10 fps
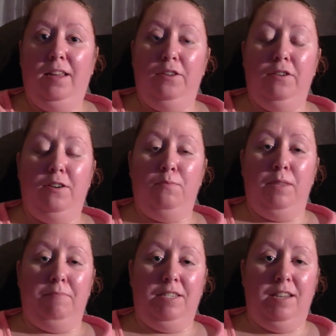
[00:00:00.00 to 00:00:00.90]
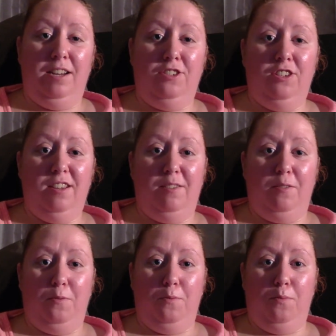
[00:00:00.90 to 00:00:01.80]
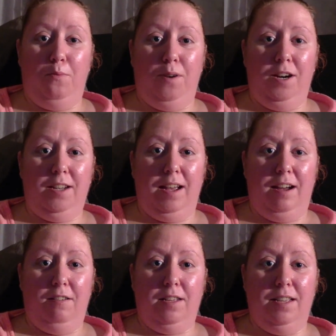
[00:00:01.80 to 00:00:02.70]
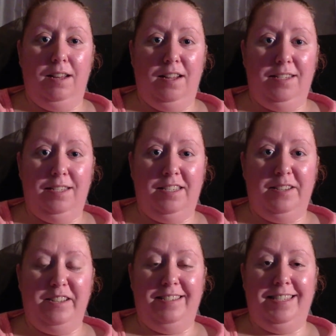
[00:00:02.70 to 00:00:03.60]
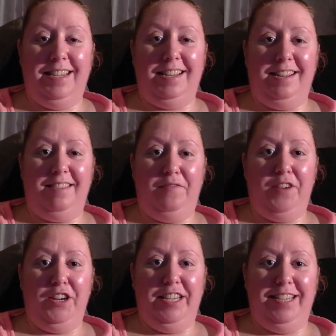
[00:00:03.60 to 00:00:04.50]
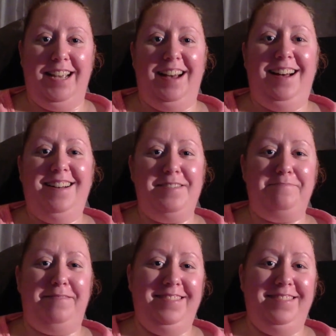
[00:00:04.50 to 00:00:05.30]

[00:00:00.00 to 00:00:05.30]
you go up them stairs, you get a workout, because I like to sit at the very top.